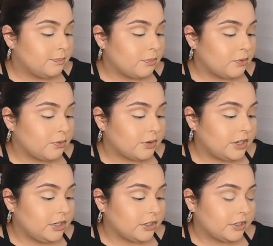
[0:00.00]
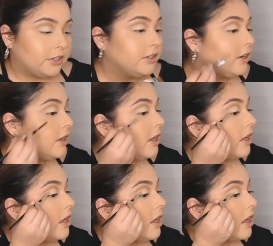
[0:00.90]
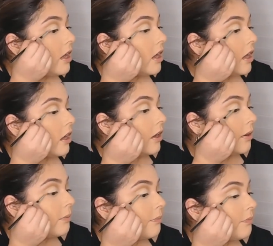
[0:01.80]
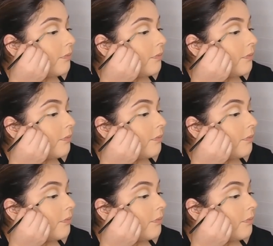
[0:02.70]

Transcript: pretty good. I